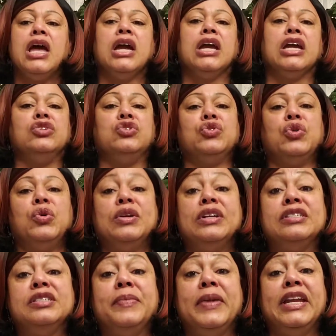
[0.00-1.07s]
Control your
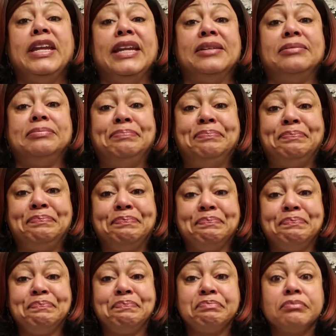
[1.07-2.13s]
spending.
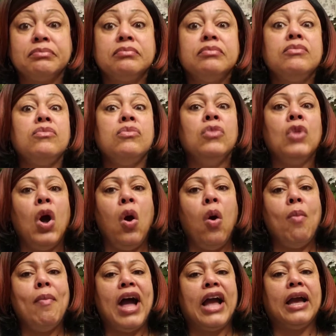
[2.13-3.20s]
Oh
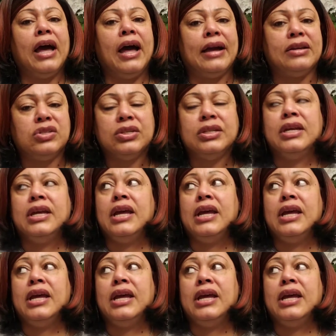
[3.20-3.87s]
my gosh.